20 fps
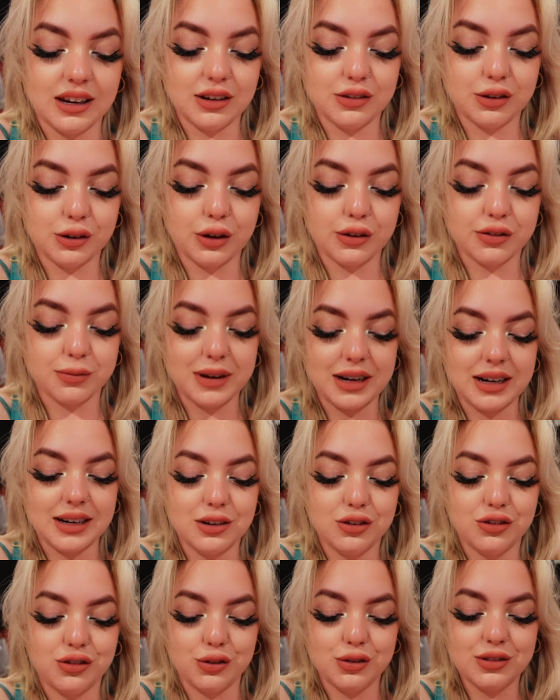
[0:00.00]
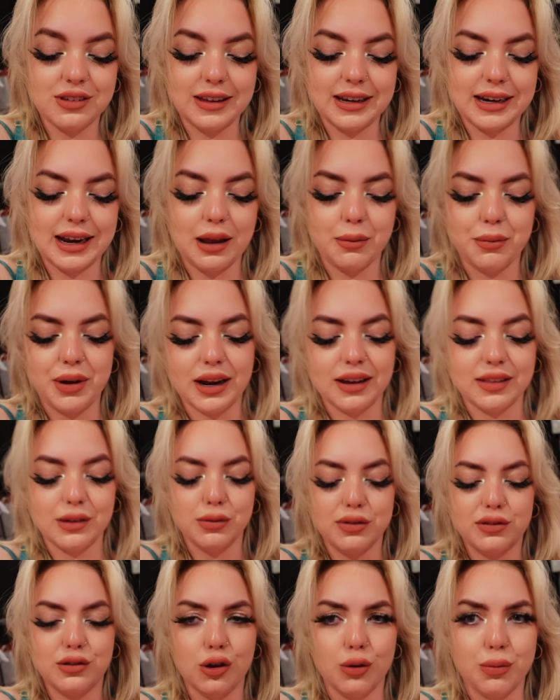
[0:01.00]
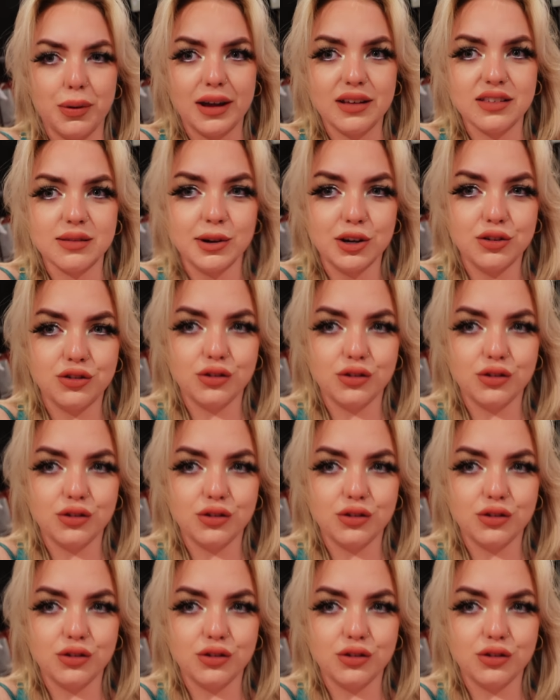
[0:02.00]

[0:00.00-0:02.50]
and I took off my shoes and then I came back and there was 2 pairs of my